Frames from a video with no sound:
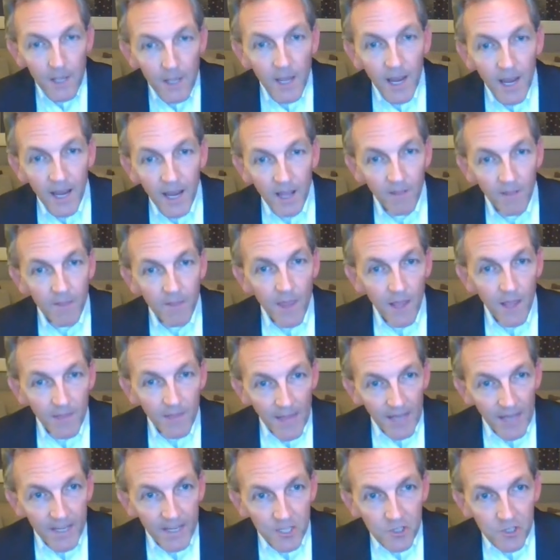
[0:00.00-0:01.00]
And
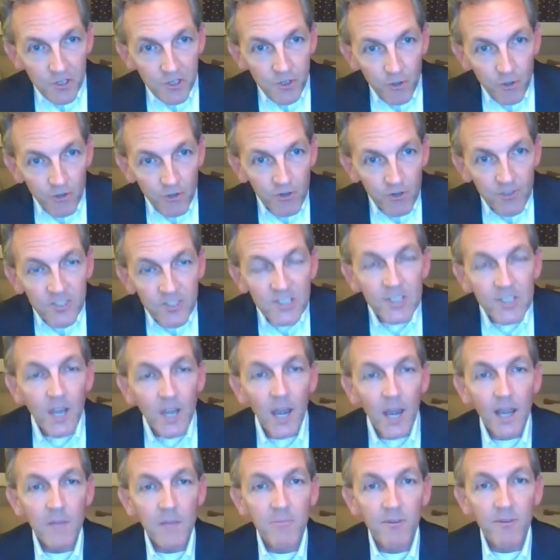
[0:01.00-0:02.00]
that insured
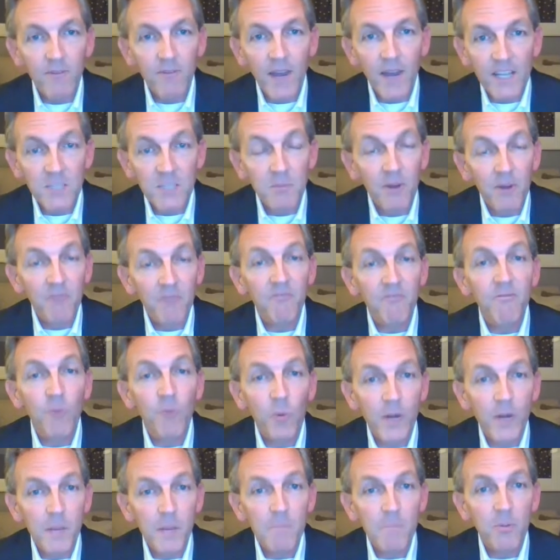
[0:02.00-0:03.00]
side provides about
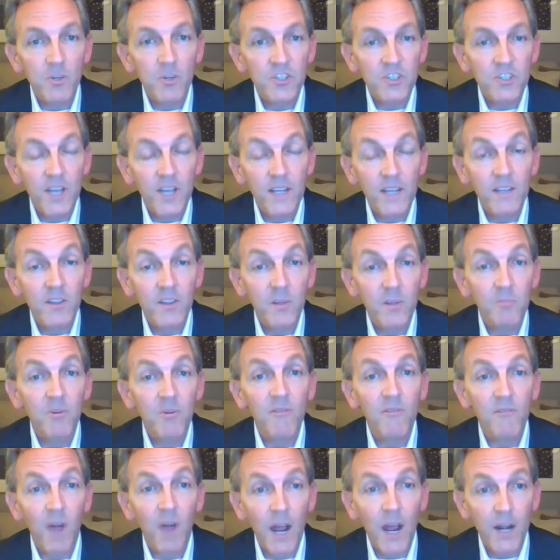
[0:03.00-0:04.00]
40% of the
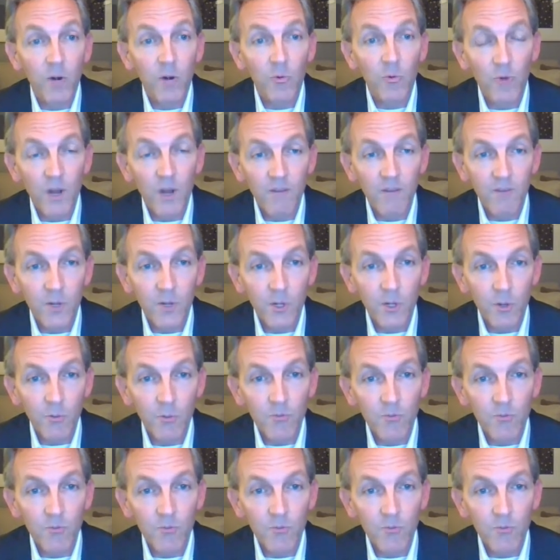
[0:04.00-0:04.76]
provider revenue.